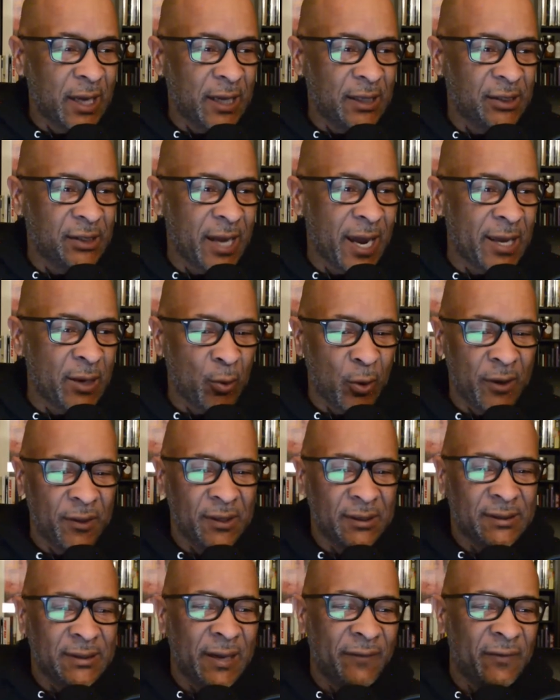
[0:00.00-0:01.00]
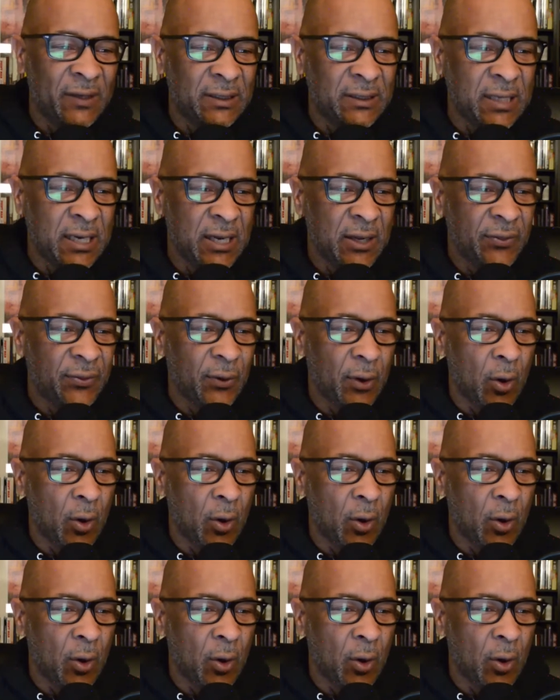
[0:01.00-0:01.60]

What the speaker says: January the 17th.